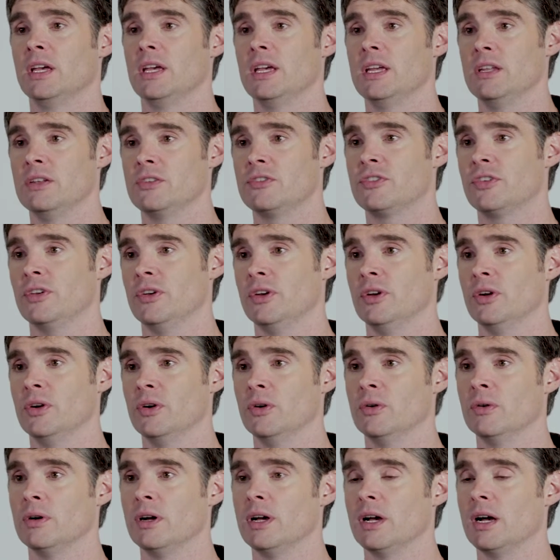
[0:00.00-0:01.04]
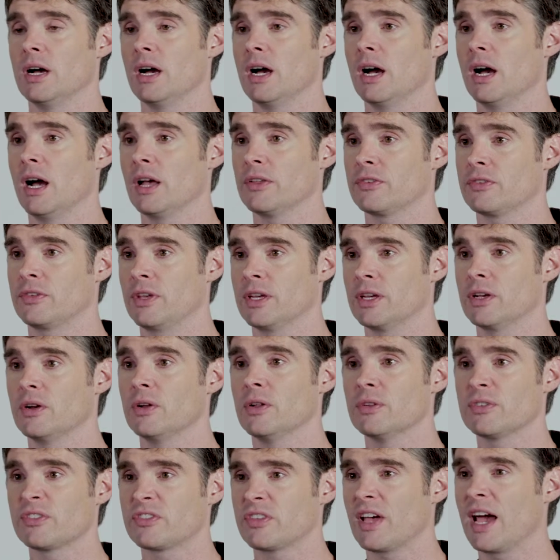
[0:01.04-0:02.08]
into a
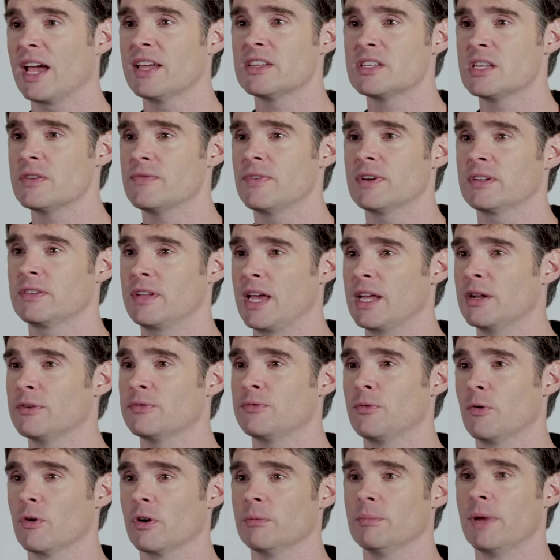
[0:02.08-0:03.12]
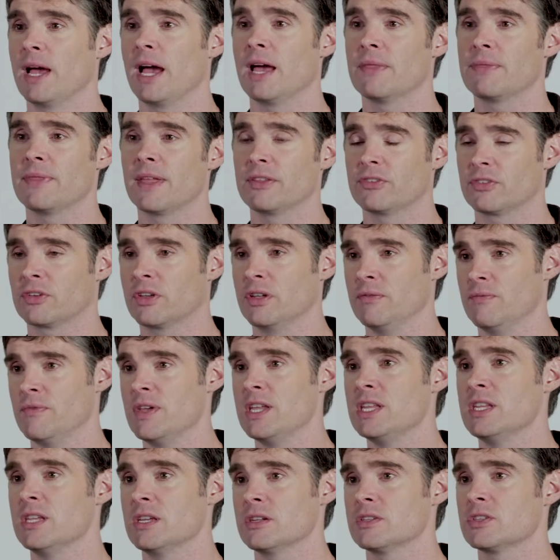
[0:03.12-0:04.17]
single scientific data format that's
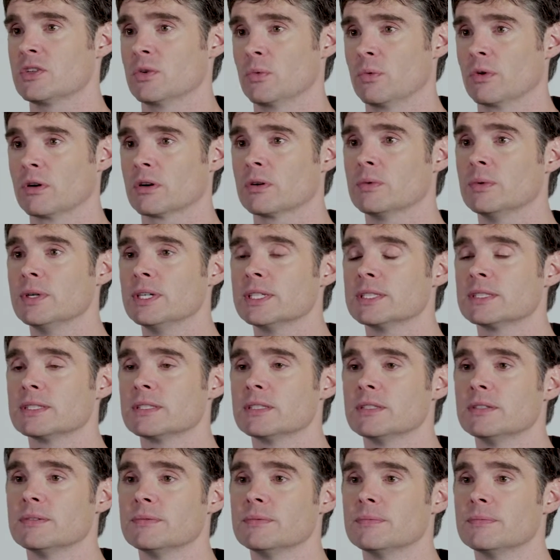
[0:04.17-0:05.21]
convenient to work with.